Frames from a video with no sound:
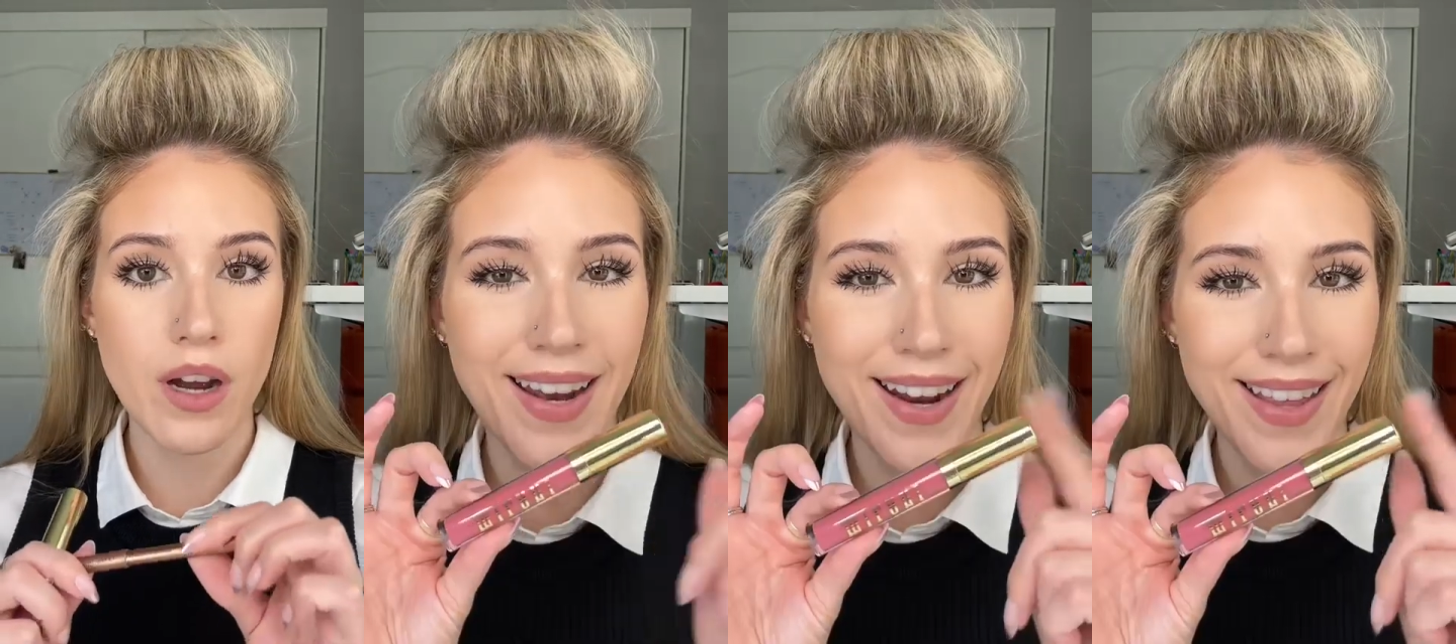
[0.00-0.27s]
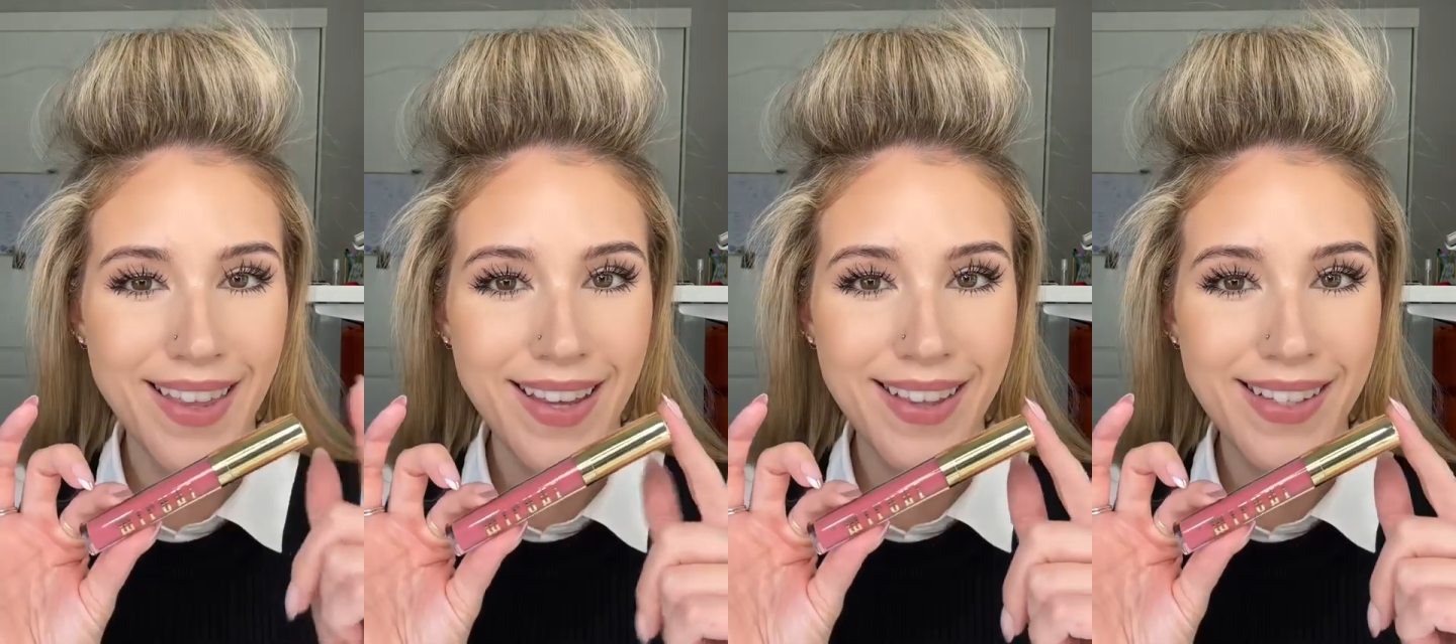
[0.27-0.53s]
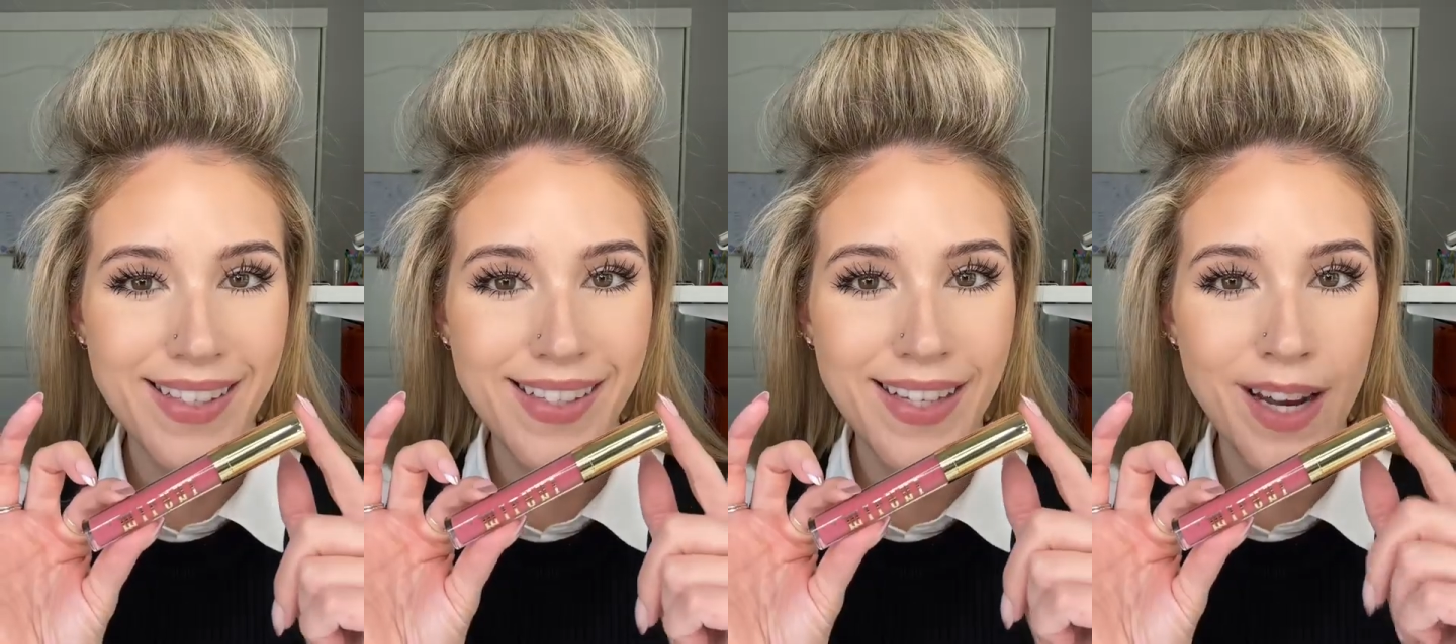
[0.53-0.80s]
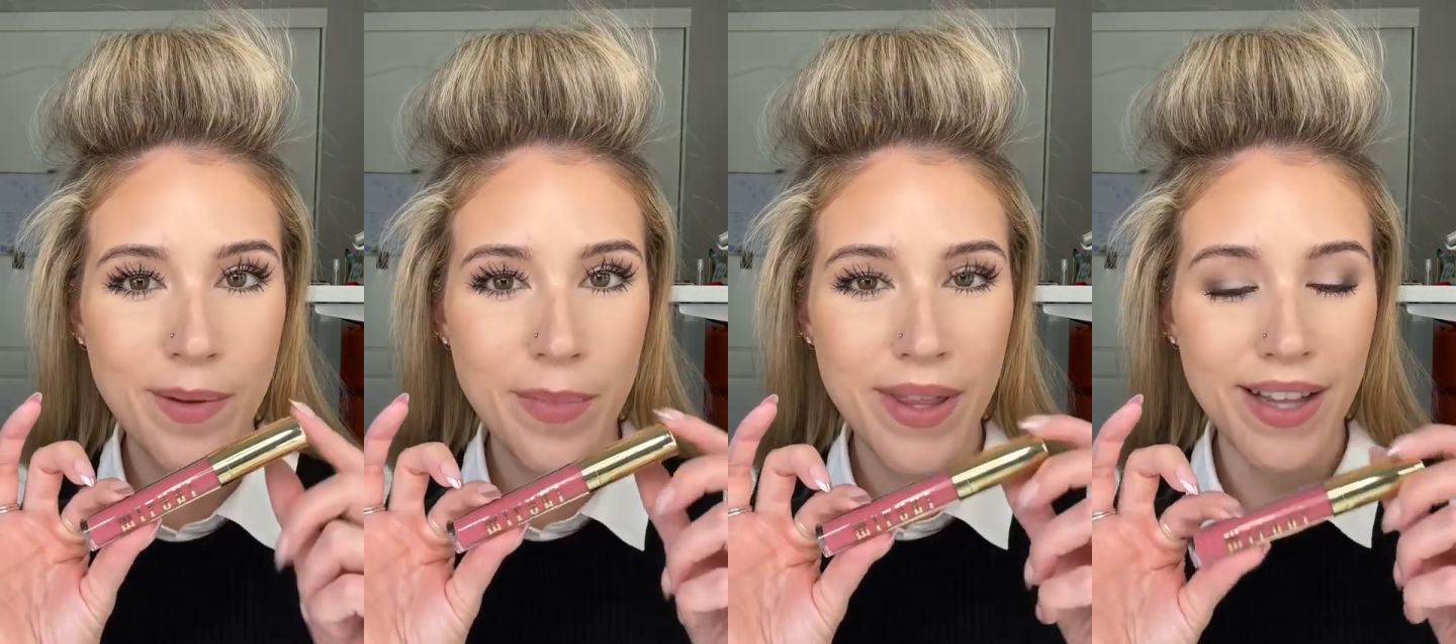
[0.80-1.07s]
and I think this is
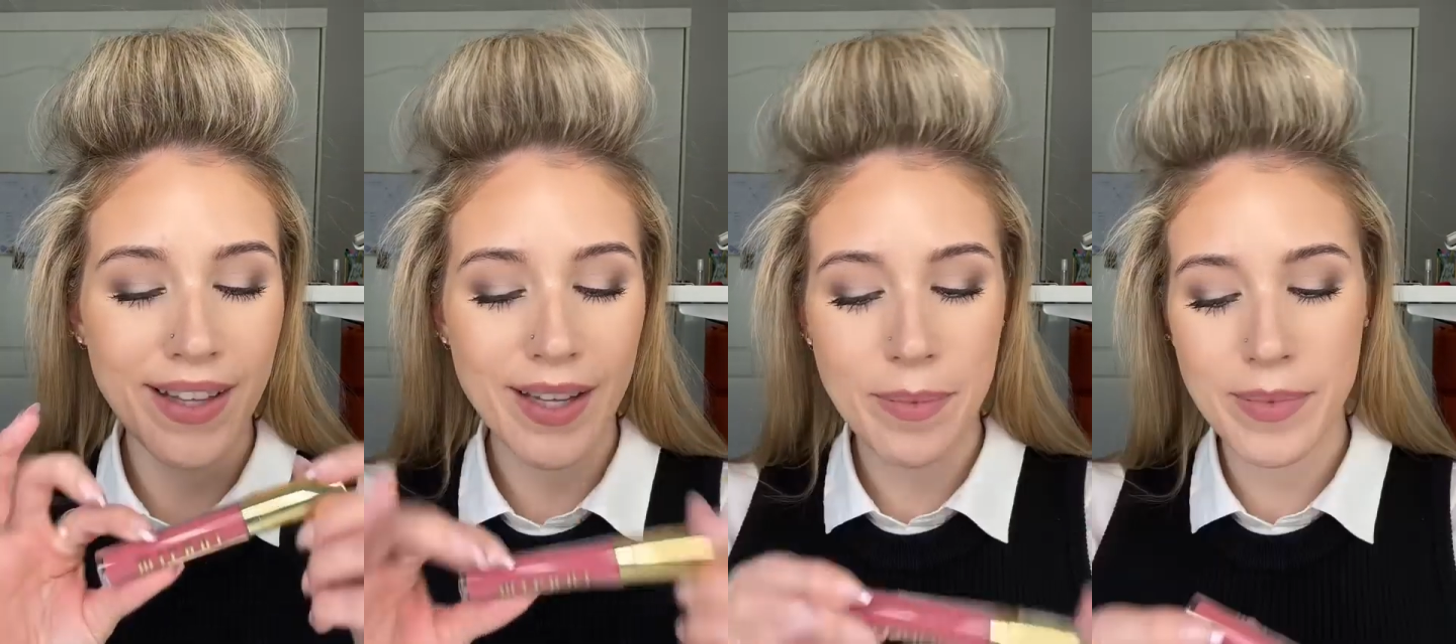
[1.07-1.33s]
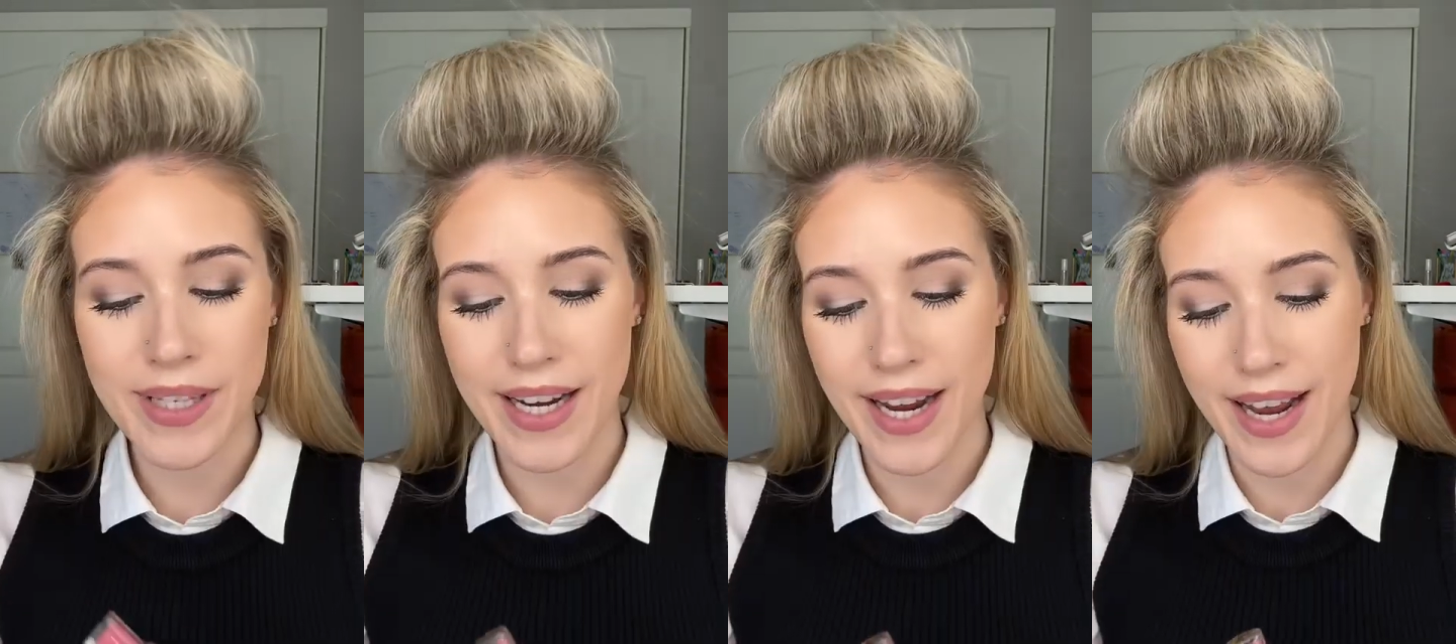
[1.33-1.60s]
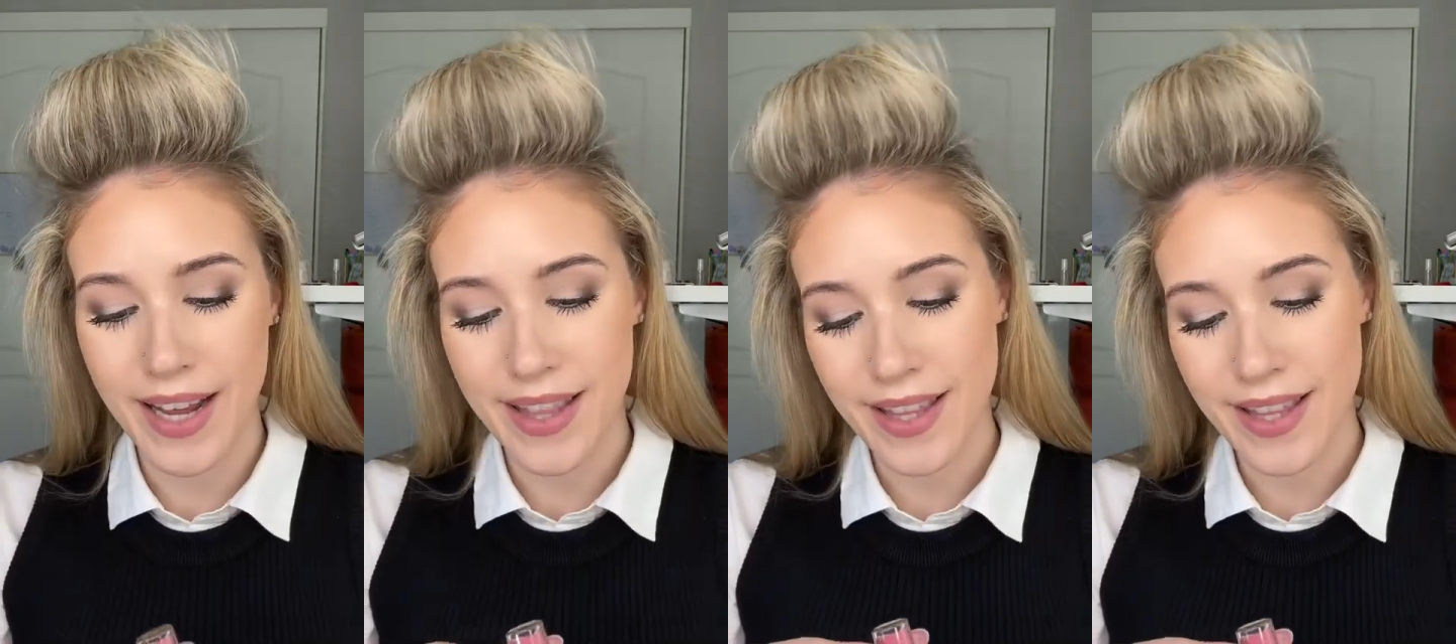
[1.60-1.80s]
gonna be the lip today.